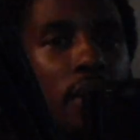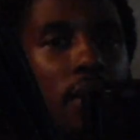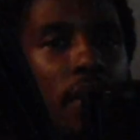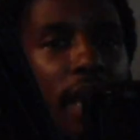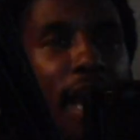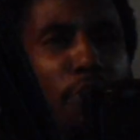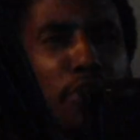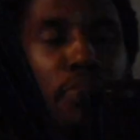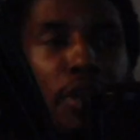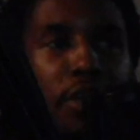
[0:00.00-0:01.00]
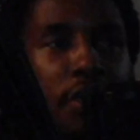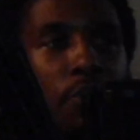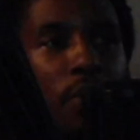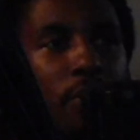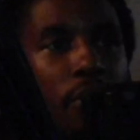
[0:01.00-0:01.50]
like I was pushing
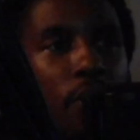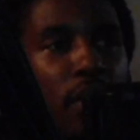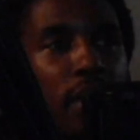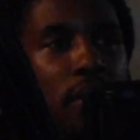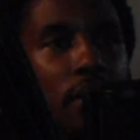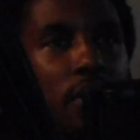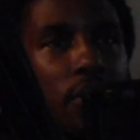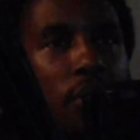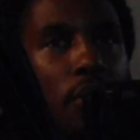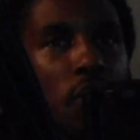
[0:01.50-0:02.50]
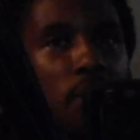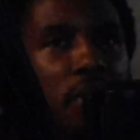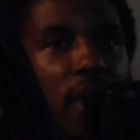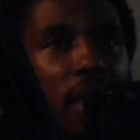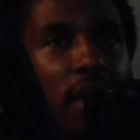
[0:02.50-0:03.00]
women away. You know what I'm
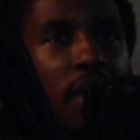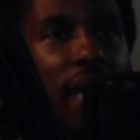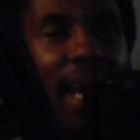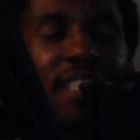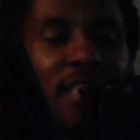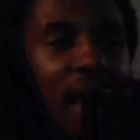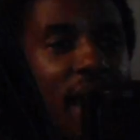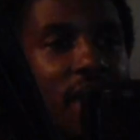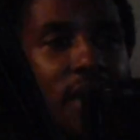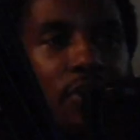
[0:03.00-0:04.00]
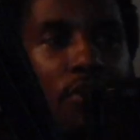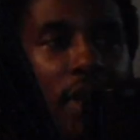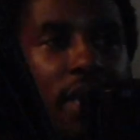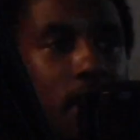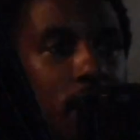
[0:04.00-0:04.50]
saying? Like, I just had these
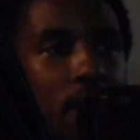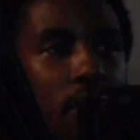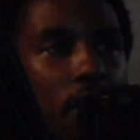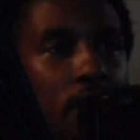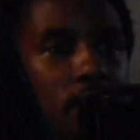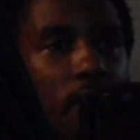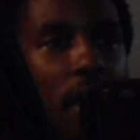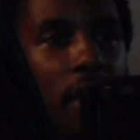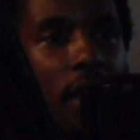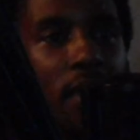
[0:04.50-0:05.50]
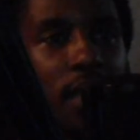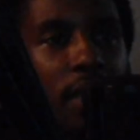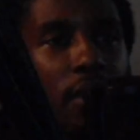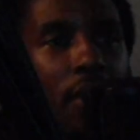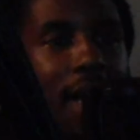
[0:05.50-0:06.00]
crazy thoughts in my head. I was
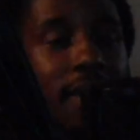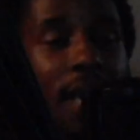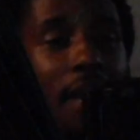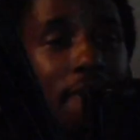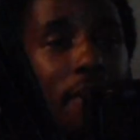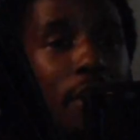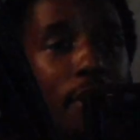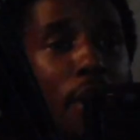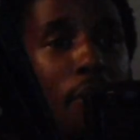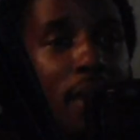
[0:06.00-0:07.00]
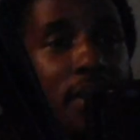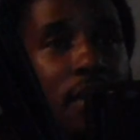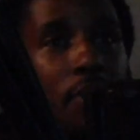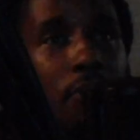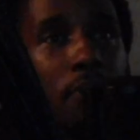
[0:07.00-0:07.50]
like, yo, I just got to figure out
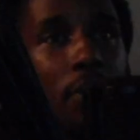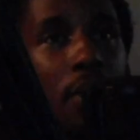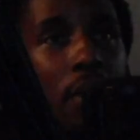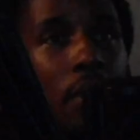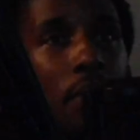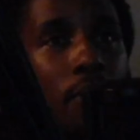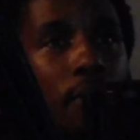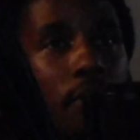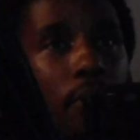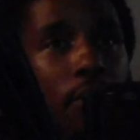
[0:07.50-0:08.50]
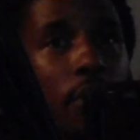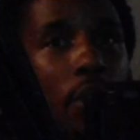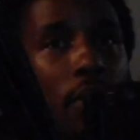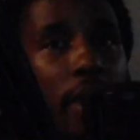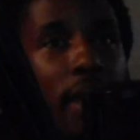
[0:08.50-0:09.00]
myself.
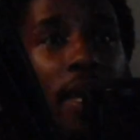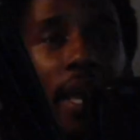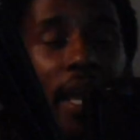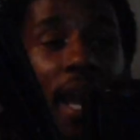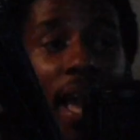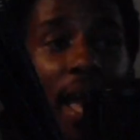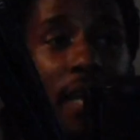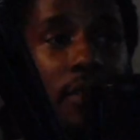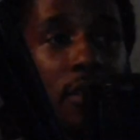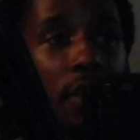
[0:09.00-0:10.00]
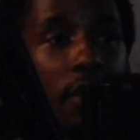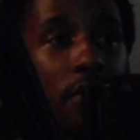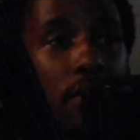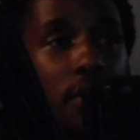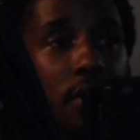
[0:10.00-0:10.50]
And I had
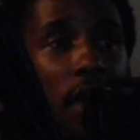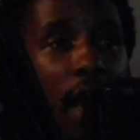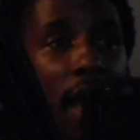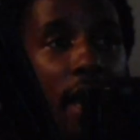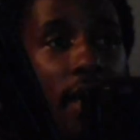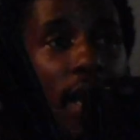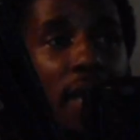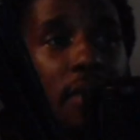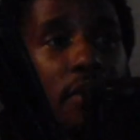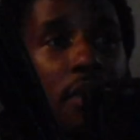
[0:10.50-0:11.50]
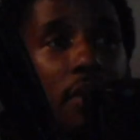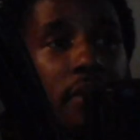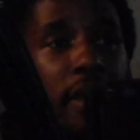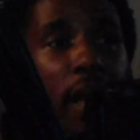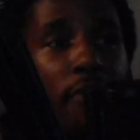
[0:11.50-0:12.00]
insecurities. I had a lot of insecurities
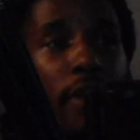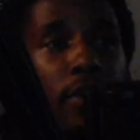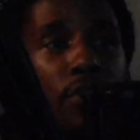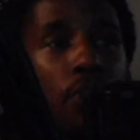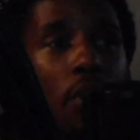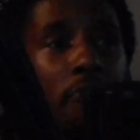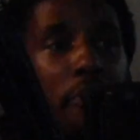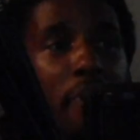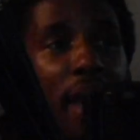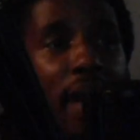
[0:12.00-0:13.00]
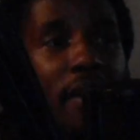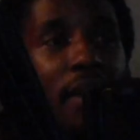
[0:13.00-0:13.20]
that I already knew off the bat.